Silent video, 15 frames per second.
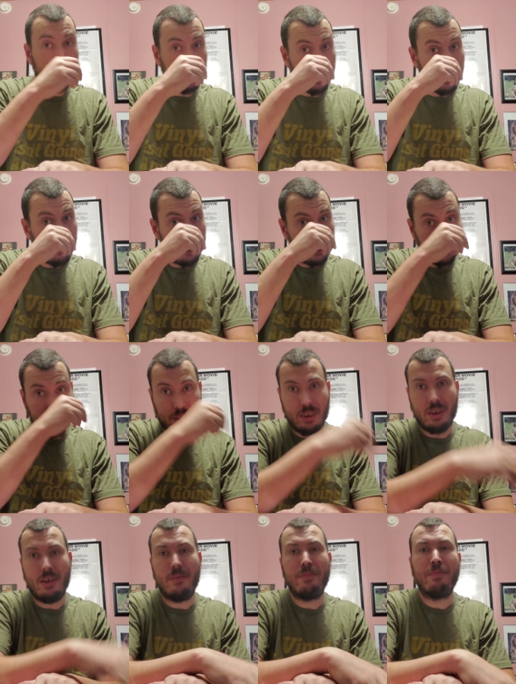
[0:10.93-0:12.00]
Joe
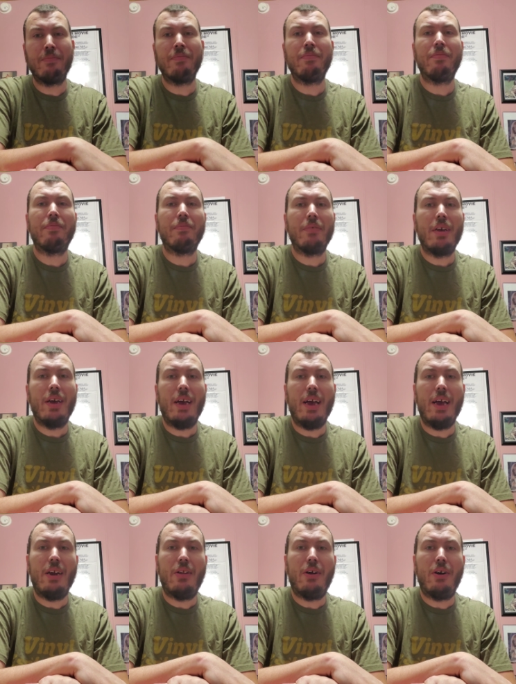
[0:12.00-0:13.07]
at
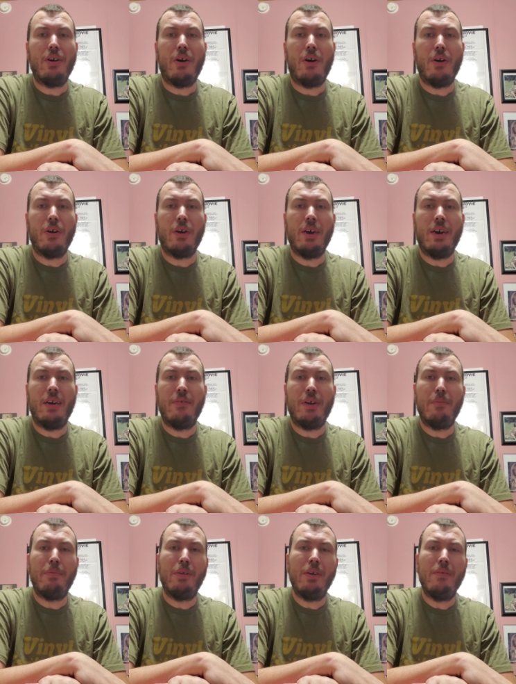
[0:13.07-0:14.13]
Analog Archive, and
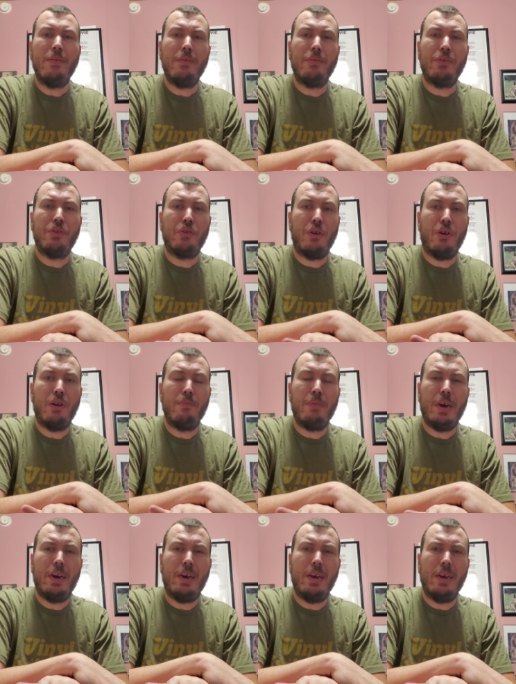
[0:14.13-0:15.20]
I believe it was started
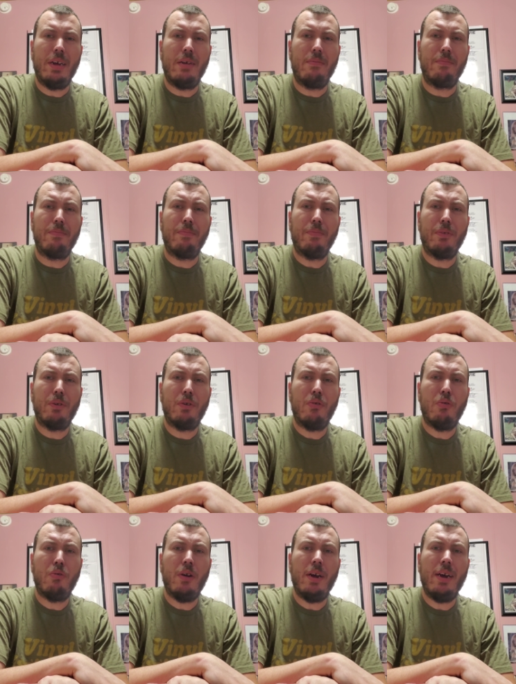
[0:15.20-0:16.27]
by
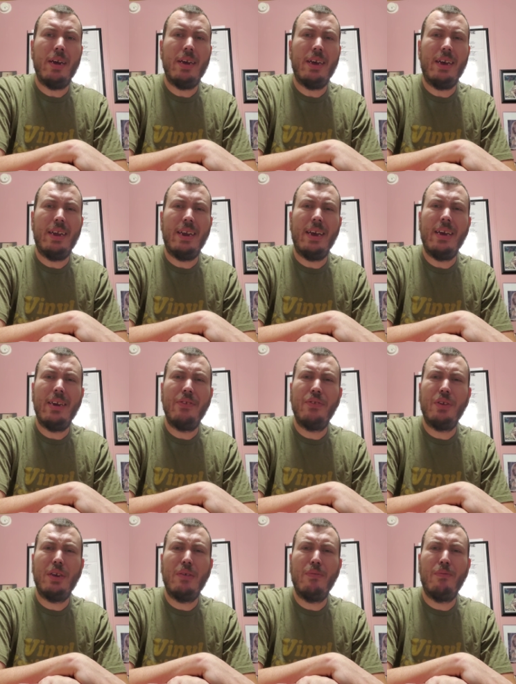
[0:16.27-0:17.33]
Craig at A to
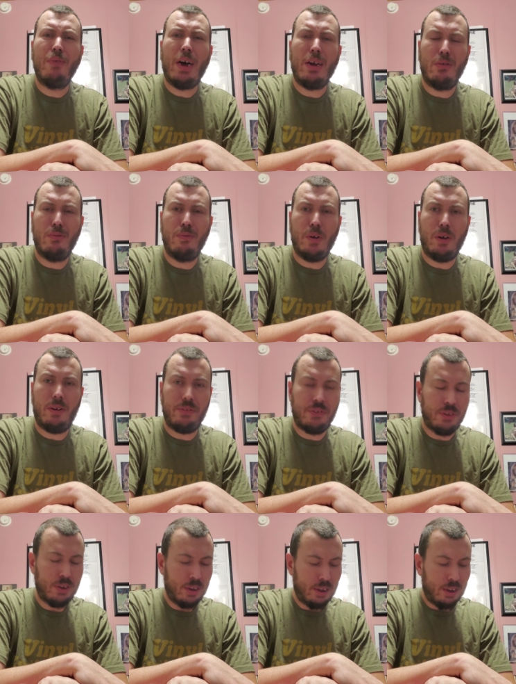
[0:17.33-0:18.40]
Z Vinyl Vault.
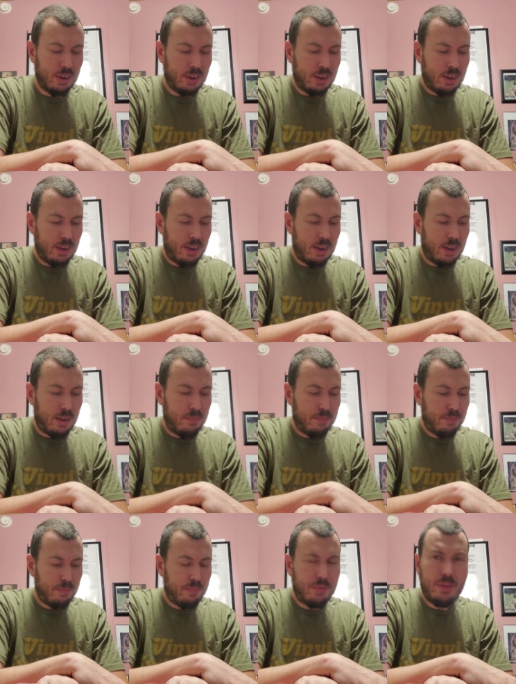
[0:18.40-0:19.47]

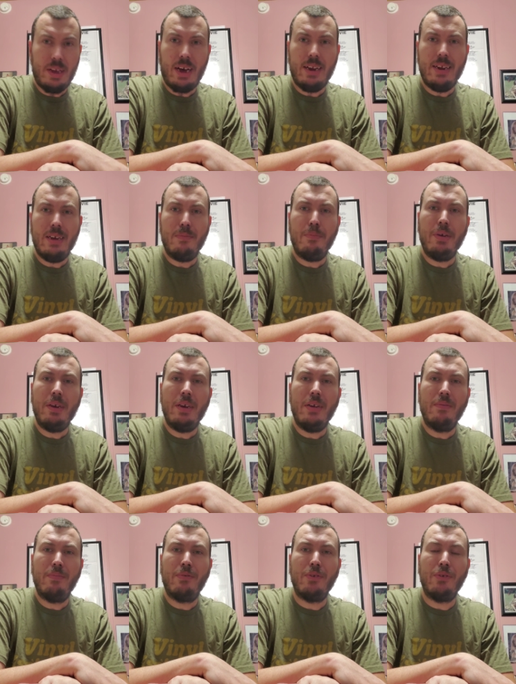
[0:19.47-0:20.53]
The idea
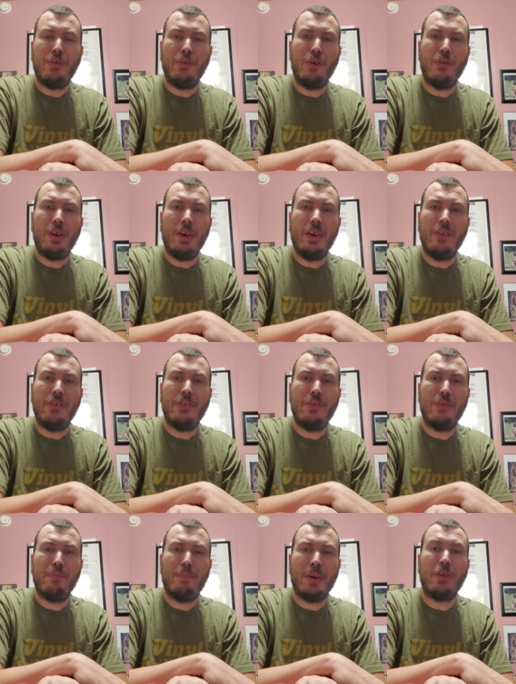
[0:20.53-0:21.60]
being to
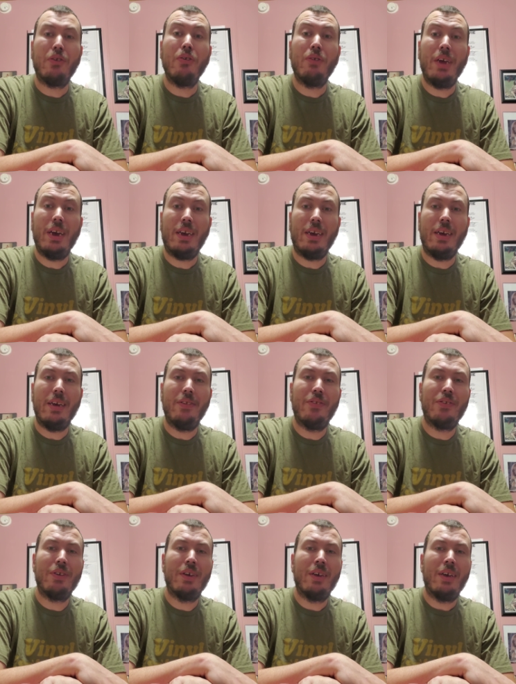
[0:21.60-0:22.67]
pick 2
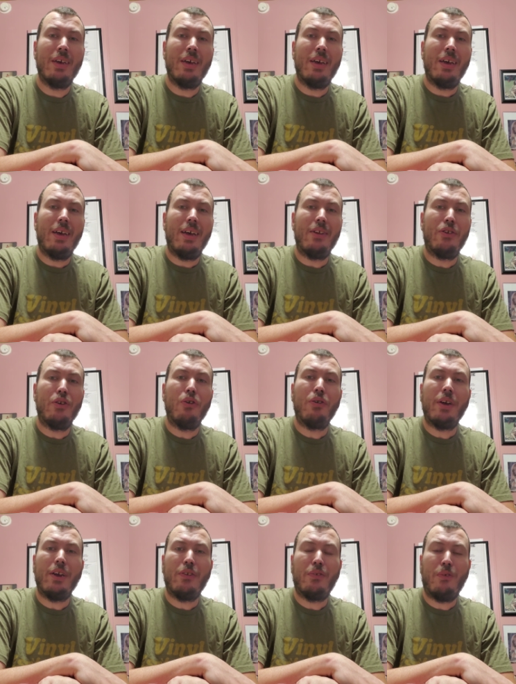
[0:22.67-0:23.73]
decades, and
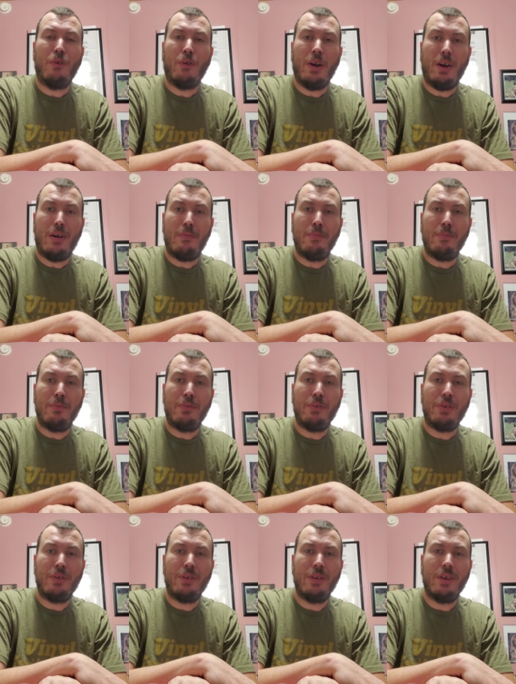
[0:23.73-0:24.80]
showcase 4
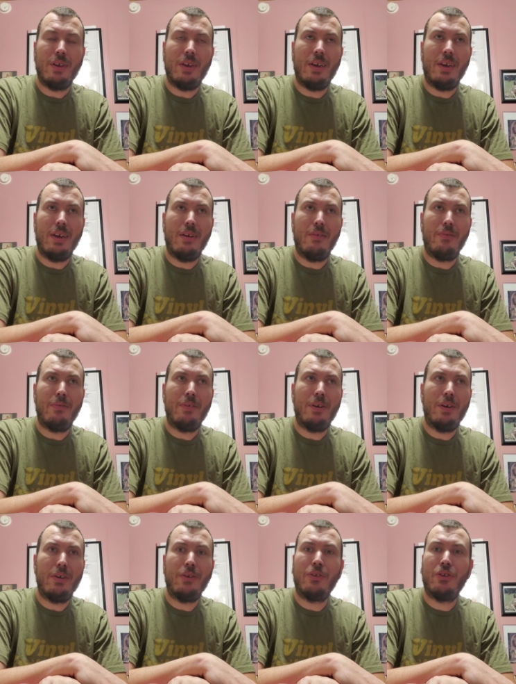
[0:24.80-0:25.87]
albums of
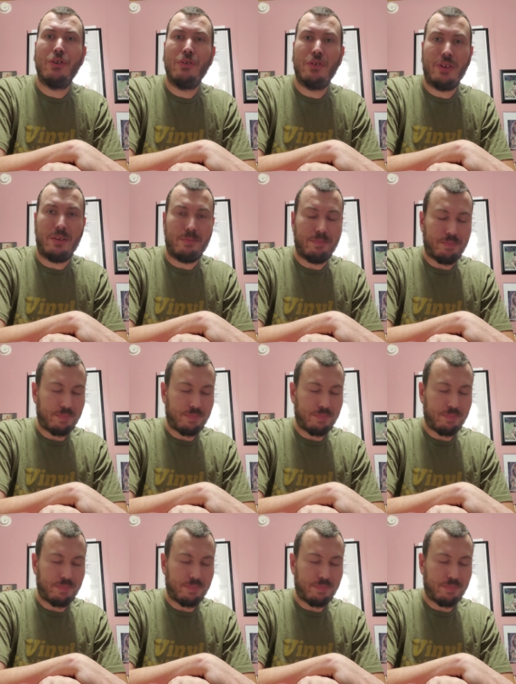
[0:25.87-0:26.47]
your choosing.